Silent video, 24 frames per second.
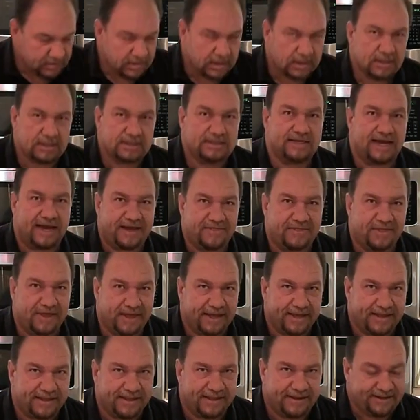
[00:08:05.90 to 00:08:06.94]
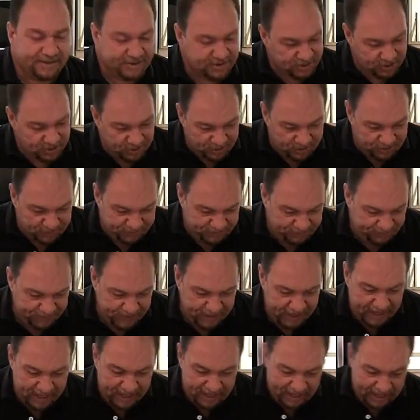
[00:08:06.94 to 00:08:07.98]
At least I think it did. So,
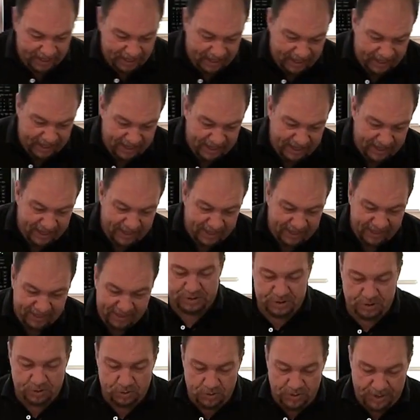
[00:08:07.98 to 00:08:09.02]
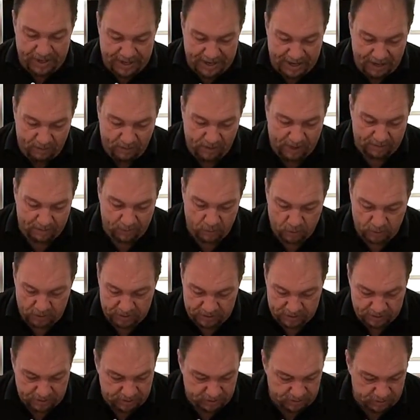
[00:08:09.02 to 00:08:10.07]
so now what I'm going
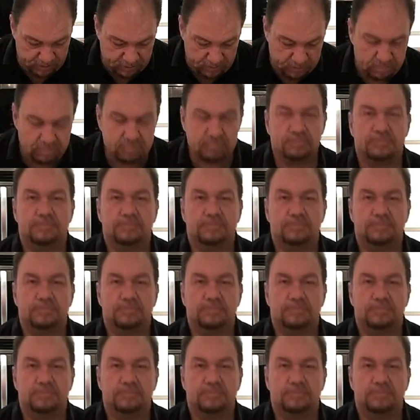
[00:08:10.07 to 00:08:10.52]
to do